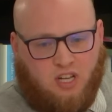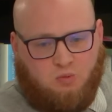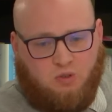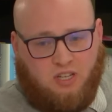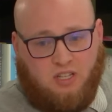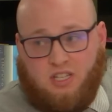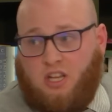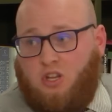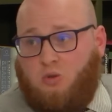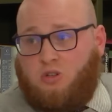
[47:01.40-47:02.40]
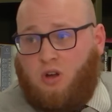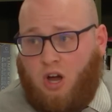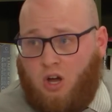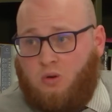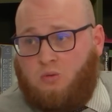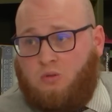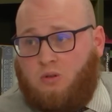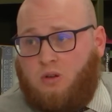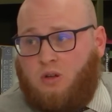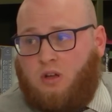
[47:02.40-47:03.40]
trust would continue to
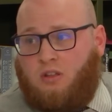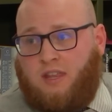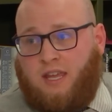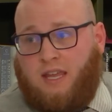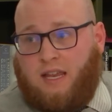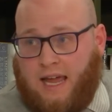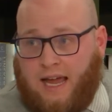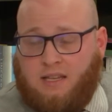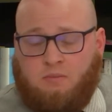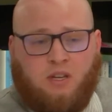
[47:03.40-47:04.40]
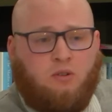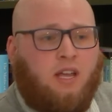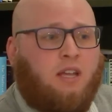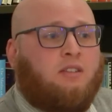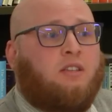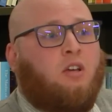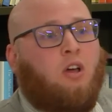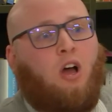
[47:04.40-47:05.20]
own the land and buildings.